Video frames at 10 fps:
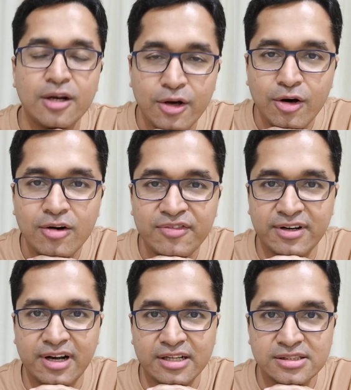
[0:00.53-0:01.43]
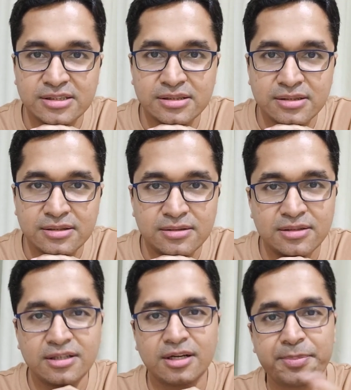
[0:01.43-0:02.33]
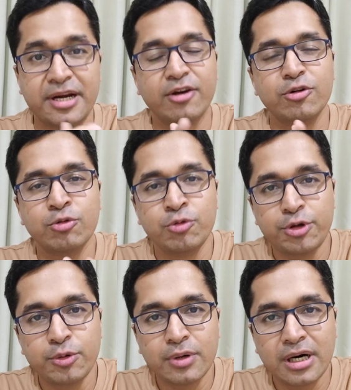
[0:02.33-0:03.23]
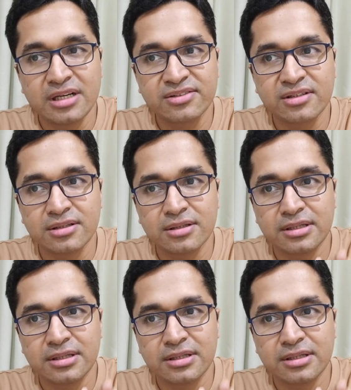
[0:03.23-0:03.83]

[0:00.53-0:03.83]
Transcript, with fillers: Law of attraction. Depending on who you ask,